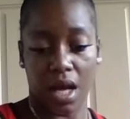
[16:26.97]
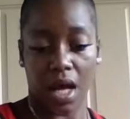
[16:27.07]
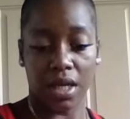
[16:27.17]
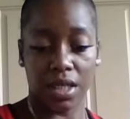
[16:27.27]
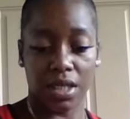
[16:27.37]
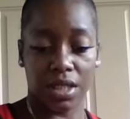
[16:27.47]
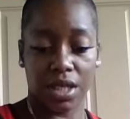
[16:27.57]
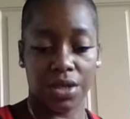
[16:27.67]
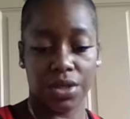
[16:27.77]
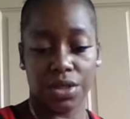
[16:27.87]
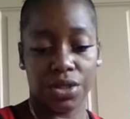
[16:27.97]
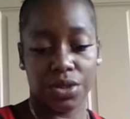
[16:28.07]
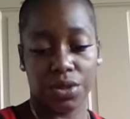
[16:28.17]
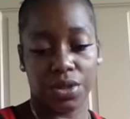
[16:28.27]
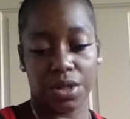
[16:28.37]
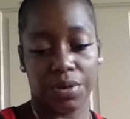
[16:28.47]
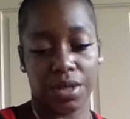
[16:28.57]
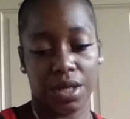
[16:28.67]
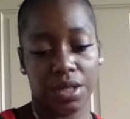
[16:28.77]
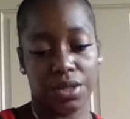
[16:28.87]
I couldn't tell you the truth or it
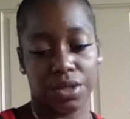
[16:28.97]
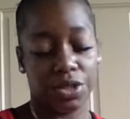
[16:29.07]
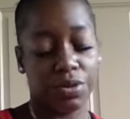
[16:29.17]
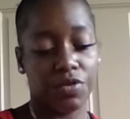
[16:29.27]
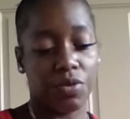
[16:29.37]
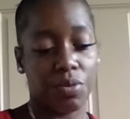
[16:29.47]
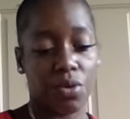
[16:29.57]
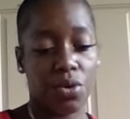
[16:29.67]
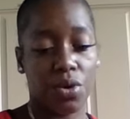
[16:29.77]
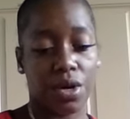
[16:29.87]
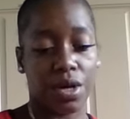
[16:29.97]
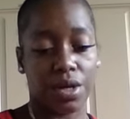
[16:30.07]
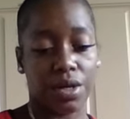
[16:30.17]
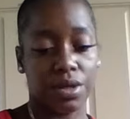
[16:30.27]
would hurt you even more.